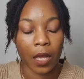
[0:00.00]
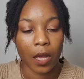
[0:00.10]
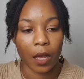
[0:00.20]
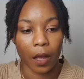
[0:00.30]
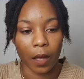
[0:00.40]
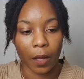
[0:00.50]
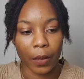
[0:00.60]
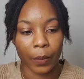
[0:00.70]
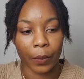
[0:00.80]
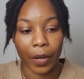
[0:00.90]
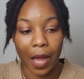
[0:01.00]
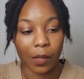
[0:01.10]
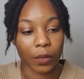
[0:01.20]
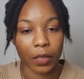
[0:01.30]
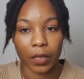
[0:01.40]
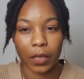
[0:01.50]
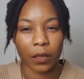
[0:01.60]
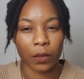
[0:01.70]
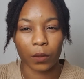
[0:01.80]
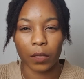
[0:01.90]
But I was just
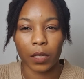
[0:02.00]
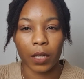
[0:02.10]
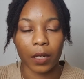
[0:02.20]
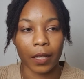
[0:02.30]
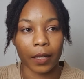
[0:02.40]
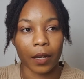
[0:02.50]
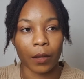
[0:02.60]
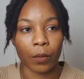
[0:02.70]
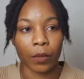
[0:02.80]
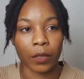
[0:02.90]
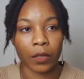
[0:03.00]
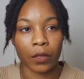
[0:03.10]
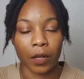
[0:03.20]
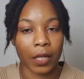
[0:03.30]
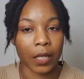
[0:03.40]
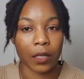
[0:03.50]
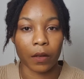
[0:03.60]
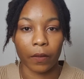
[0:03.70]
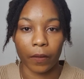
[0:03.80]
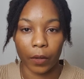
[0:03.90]
exhausted. Like I was struggling to
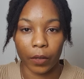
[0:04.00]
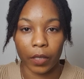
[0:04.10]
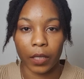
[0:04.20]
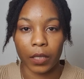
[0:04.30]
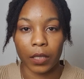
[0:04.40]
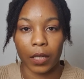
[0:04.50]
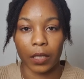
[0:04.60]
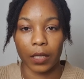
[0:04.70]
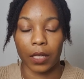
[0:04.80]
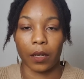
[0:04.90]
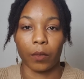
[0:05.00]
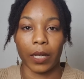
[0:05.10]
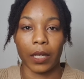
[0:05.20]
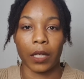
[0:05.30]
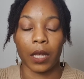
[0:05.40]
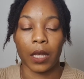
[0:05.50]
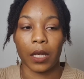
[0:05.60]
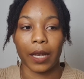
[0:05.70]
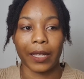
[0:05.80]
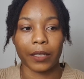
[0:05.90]
focus and stay awake
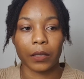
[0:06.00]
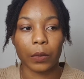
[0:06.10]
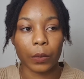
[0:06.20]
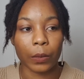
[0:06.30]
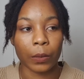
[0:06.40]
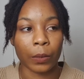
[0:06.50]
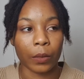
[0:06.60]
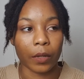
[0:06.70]
at school.